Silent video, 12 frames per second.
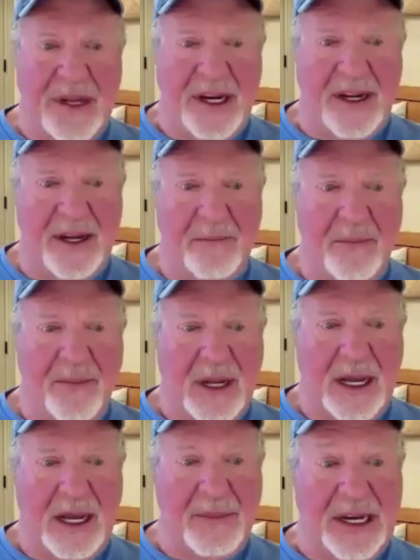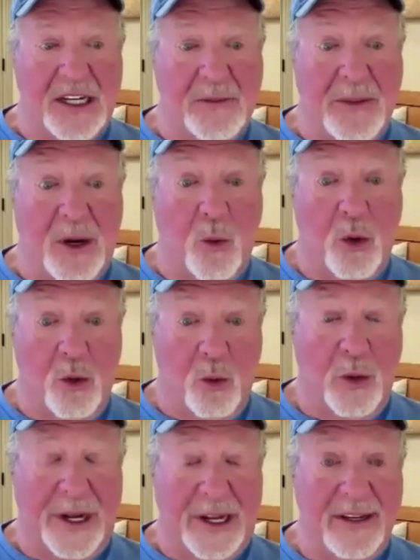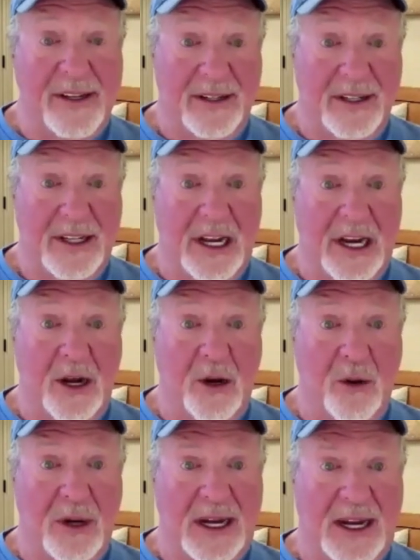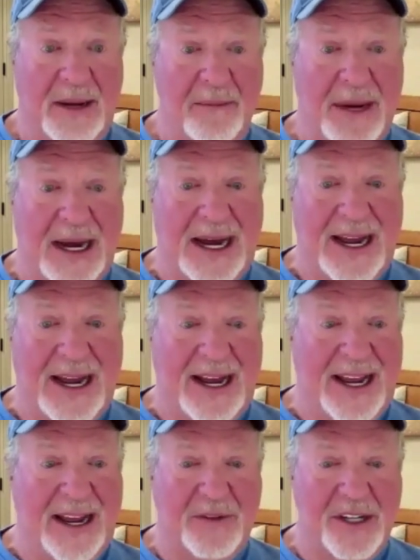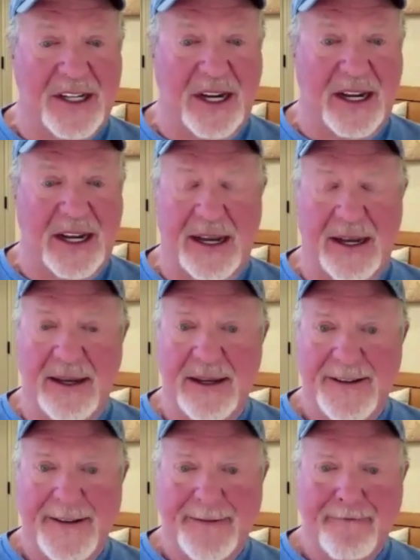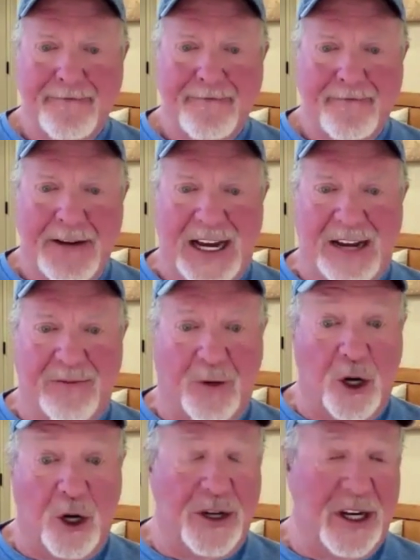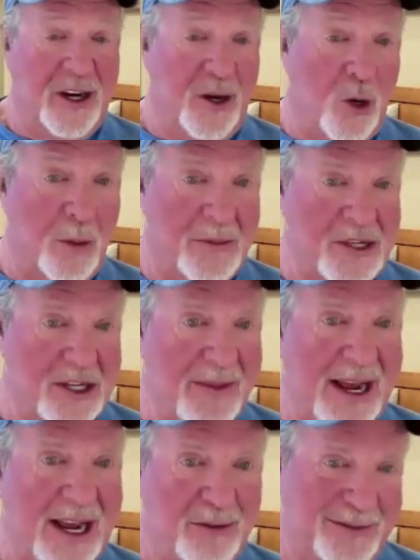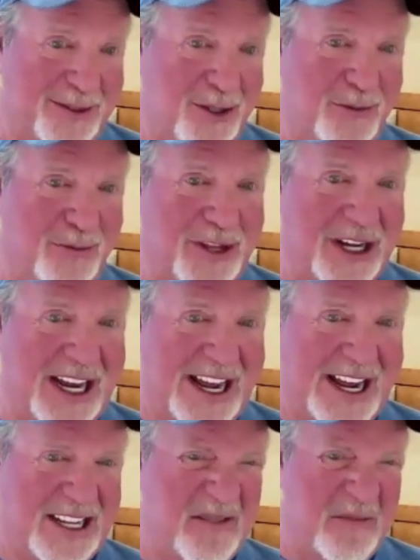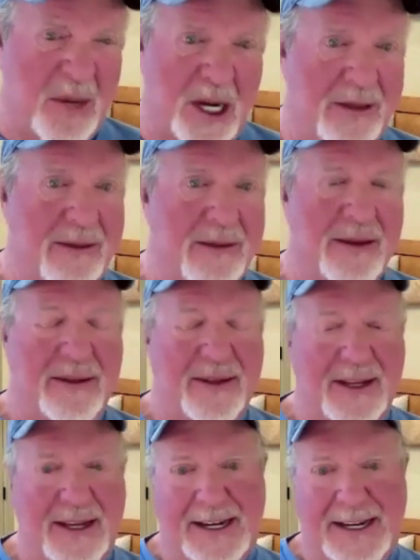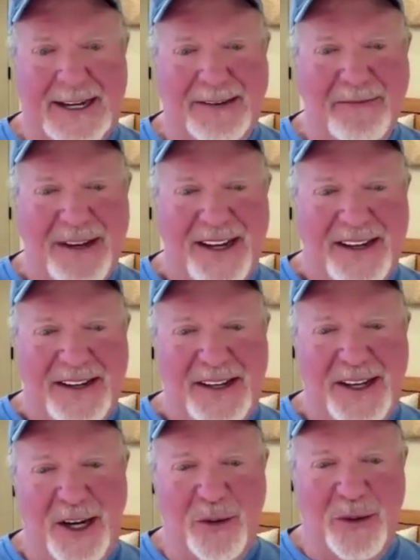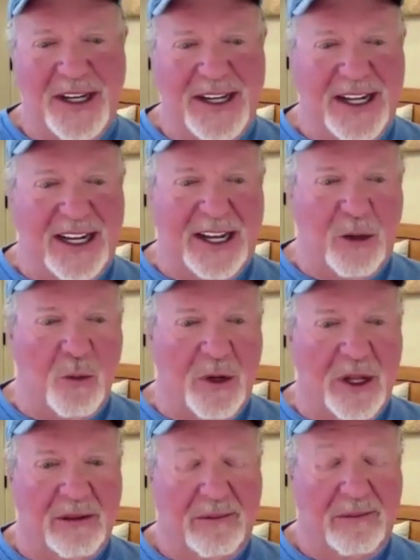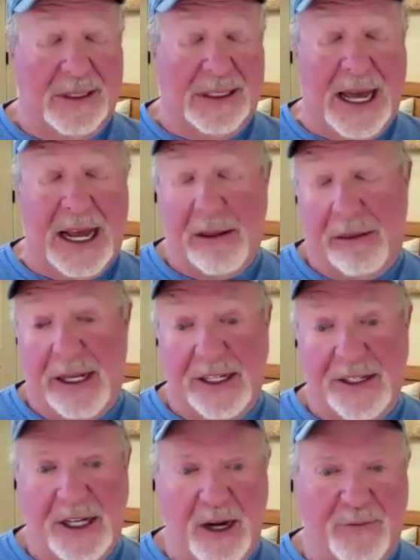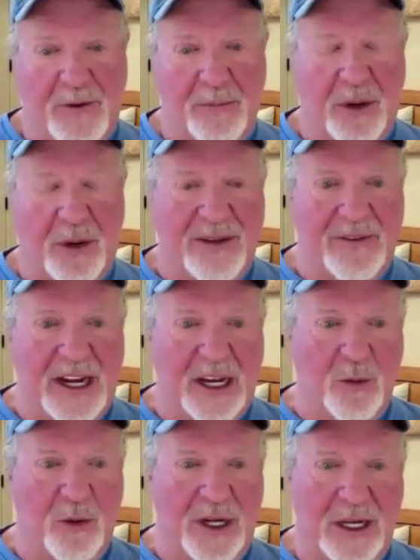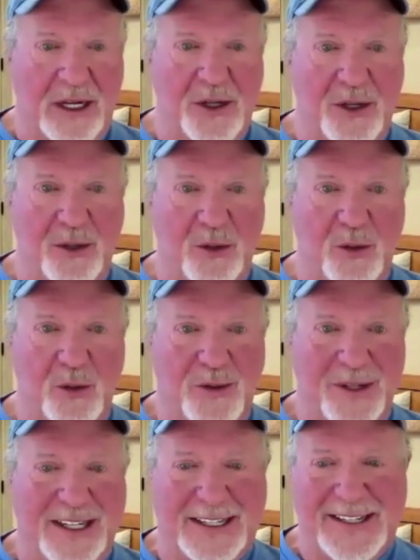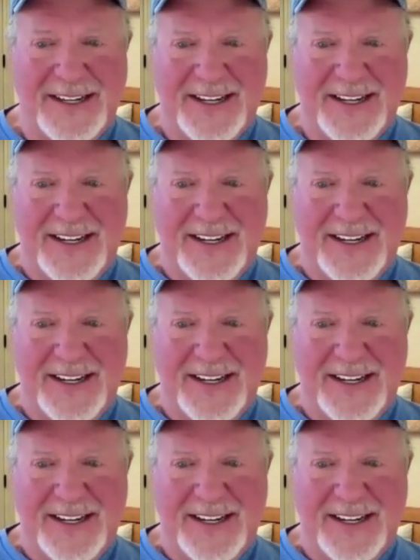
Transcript: it's been a I mean, it's been a whirlwind. You know, um, I, I, have to say, I've learned an enormous amount over the last month. Uh, you know, in dealing with a lot of things. You know, from private equity to uh,